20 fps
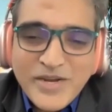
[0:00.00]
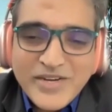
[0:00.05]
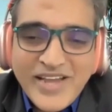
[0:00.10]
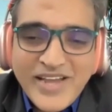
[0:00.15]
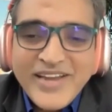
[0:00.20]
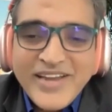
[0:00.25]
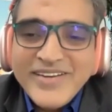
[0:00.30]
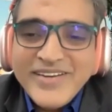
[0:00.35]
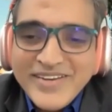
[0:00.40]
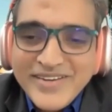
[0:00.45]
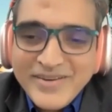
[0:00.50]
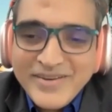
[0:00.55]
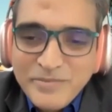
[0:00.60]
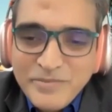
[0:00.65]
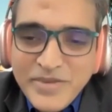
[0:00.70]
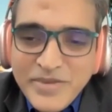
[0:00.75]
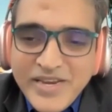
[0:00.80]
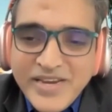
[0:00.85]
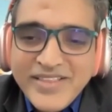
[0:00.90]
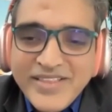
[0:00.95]
But I
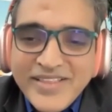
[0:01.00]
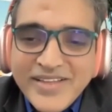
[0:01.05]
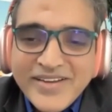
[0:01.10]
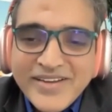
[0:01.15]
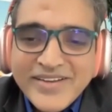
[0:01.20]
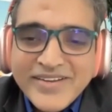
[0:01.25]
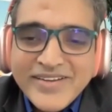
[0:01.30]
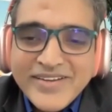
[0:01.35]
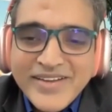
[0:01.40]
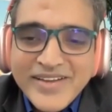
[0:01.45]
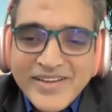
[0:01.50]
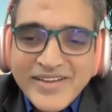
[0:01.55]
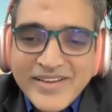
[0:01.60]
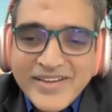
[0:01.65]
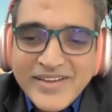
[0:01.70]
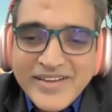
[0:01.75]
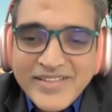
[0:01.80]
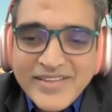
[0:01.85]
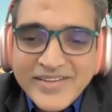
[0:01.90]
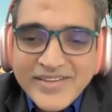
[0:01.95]
didn't meet the
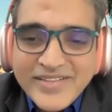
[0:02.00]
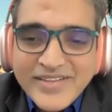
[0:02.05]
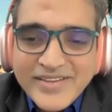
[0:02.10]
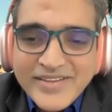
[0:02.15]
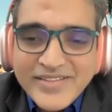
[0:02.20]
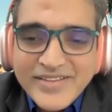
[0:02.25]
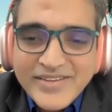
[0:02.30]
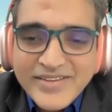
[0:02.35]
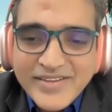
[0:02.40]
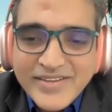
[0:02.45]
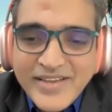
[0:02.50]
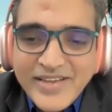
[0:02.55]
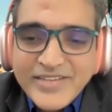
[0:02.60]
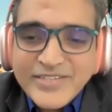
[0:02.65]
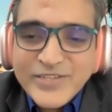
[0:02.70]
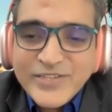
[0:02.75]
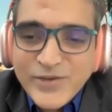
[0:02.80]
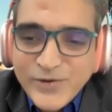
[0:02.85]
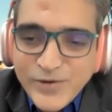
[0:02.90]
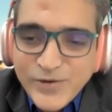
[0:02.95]

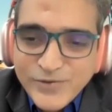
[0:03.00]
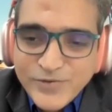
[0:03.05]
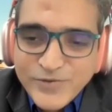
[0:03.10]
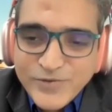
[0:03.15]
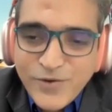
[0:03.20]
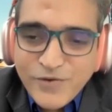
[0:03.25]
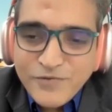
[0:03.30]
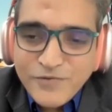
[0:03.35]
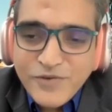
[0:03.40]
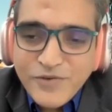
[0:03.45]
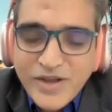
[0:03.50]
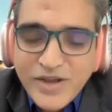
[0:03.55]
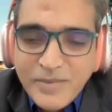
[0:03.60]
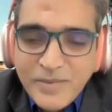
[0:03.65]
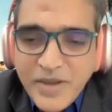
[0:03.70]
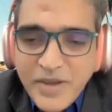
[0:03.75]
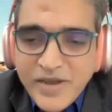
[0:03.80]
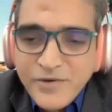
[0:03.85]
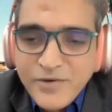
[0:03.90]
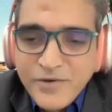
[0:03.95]
executives of
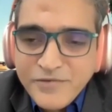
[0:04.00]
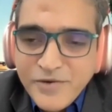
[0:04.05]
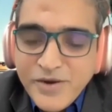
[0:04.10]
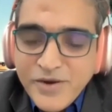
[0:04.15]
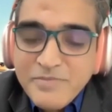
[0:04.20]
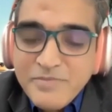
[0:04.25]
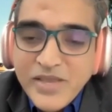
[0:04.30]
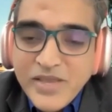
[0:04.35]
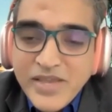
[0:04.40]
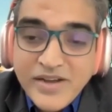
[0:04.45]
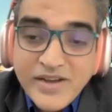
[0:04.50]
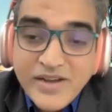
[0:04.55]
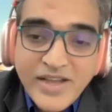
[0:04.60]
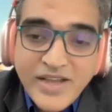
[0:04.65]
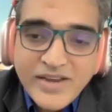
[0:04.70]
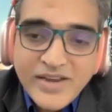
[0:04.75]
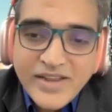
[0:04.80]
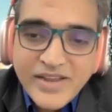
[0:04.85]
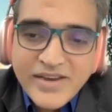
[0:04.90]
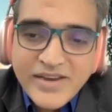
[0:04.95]
Bank of Colombia,
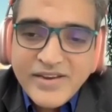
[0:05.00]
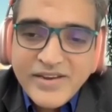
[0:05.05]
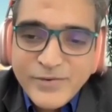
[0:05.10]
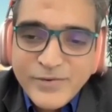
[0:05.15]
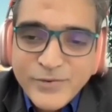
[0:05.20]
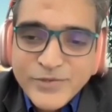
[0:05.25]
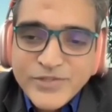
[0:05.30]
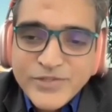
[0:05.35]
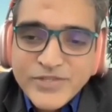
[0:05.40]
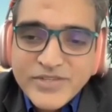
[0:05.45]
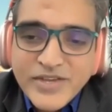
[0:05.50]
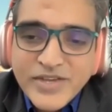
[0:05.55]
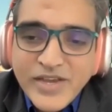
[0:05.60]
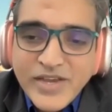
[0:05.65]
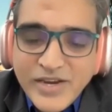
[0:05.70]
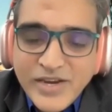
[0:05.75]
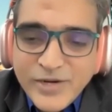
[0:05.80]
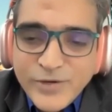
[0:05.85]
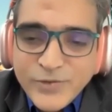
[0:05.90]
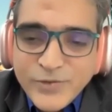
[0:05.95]
and it was
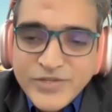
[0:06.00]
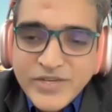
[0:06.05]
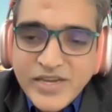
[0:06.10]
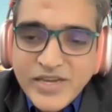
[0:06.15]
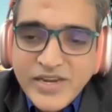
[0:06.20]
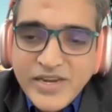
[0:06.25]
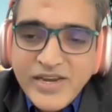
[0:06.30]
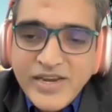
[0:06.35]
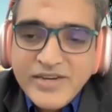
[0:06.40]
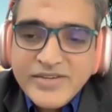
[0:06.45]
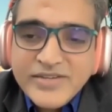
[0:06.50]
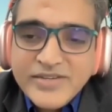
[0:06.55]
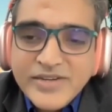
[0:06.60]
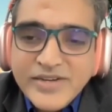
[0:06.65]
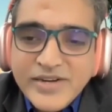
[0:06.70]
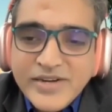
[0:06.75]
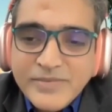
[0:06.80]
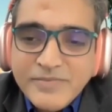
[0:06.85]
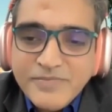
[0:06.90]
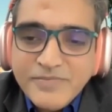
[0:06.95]
a great
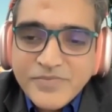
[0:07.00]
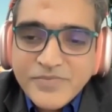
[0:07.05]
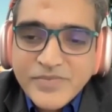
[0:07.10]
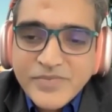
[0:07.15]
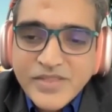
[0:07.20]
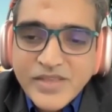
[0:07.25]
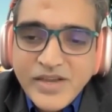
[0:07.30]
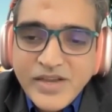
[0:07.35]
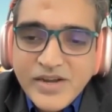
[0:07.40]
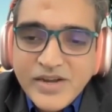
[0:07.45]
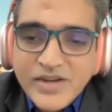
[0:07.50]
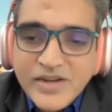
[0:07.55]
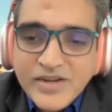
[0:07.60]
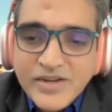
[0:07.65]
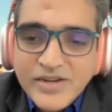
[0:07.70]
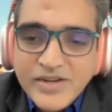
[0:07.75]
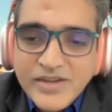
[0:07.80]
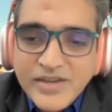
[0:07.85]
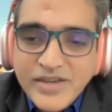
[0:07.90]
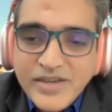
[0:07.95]

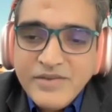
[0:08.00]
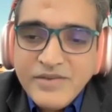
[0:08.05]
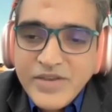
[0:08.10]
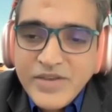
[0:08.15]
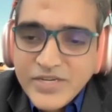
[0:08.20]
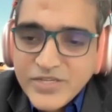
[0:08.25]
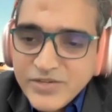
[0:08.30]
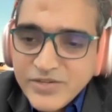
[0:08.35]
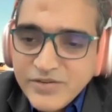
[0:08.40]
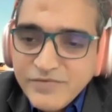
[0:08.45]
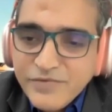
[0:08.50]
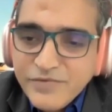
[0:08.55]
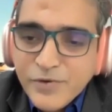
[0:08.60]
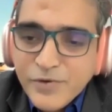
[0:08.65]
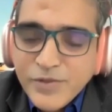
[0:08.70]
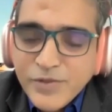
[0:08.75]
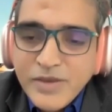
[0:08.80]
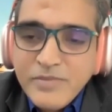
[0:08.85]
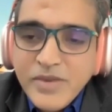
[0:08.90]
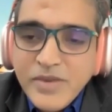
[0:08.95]
innovation
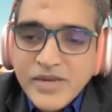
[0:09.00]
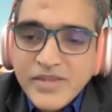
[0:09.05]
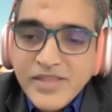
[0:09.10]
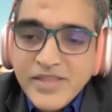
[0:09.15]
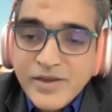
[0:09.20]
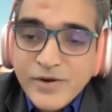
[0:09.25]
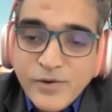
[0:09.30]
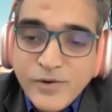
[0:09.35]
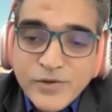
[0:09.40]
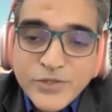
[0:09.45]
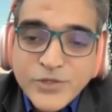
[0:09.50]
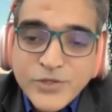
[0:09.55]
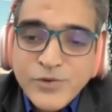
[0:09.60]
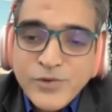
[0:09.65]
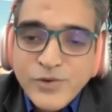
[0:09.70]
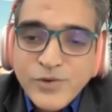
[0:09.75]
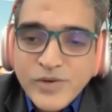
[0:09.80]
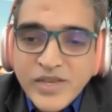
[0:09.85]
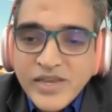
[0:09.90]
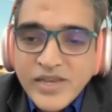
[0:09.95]
for them, and they're also
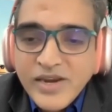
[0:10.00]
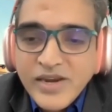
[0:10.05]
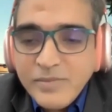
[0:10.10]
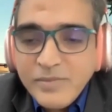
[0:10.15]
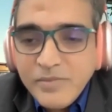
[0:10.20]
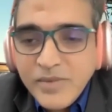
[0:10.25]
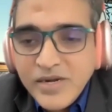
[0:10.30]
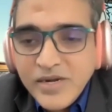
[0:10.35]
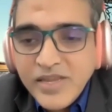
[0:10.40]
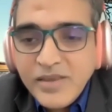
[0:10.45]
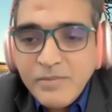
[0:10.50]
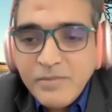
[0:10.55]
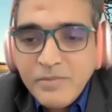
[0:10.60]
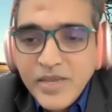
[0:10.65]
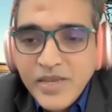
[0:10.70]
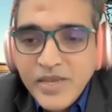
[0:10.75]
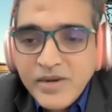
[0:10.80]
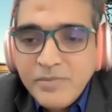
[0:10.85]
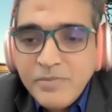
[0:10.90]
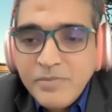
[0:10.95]
looking at building
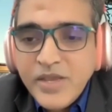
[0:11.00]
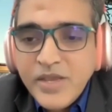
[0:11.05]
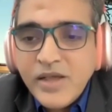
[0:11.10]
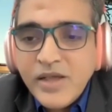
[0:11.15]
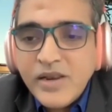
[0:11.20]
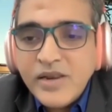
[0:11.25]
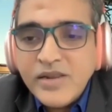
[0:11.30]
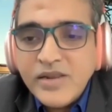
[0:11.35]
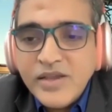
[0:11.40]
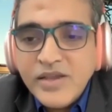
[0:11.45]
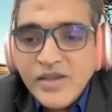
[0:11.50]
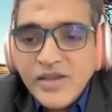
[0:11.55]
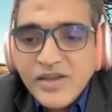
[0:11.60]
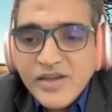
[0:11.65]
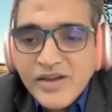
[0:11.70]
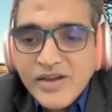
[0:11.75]
BNPL